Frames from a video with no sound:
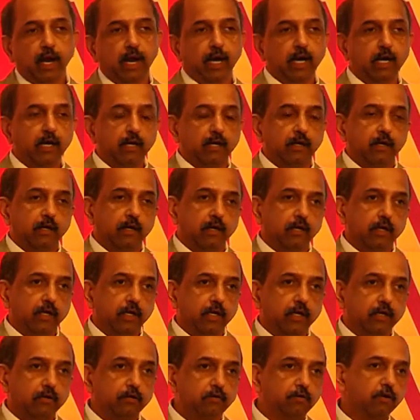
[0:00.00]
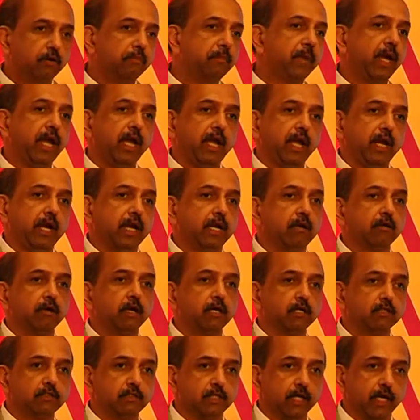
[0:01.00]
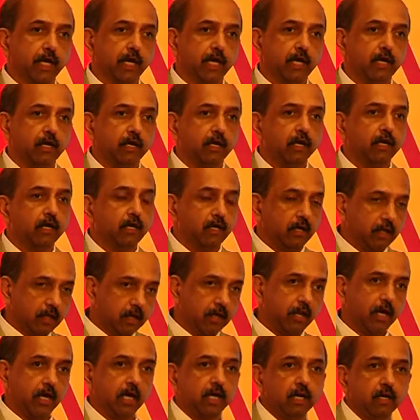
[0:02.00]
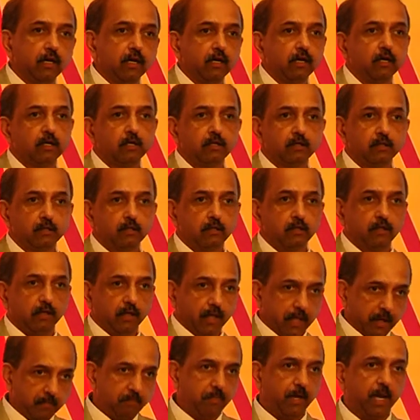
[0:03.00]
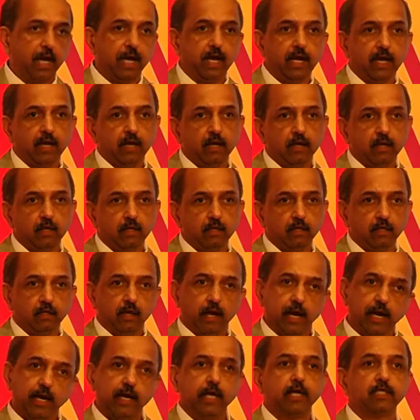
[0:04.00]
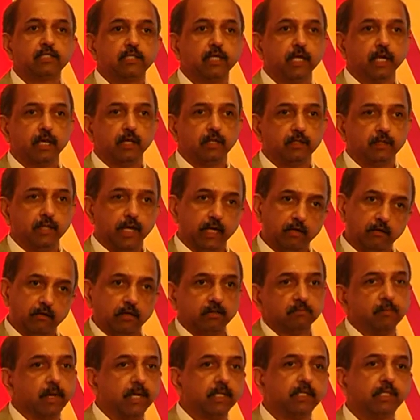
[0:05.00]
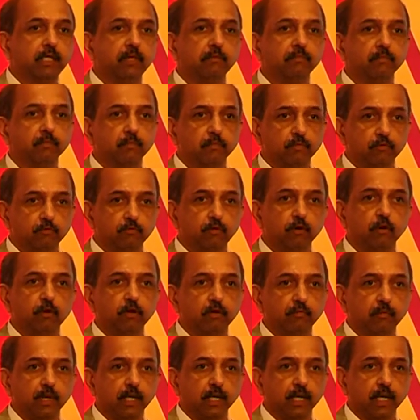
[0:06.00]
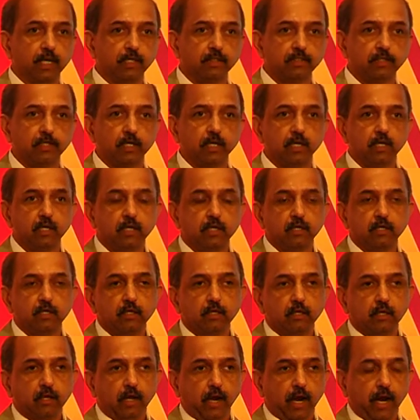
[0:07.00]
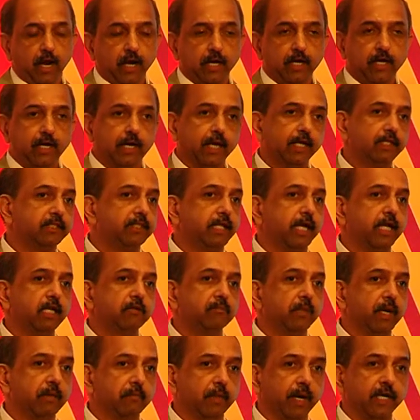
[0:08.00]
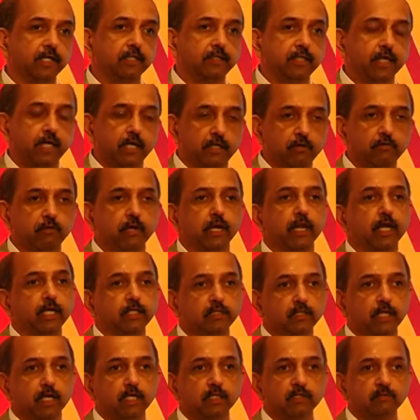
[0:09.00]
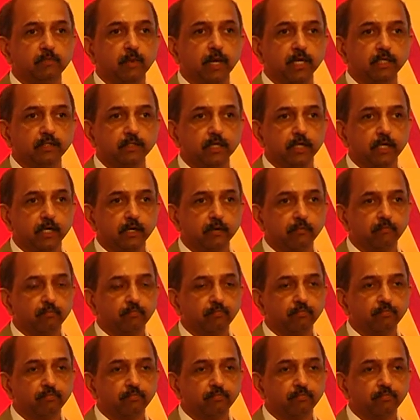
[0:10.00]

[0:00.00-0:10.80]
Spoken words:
And to me, it was like learn, apply, and excel. That was my theme throughout my last year. And it has changed my mindset to an excellence mindset.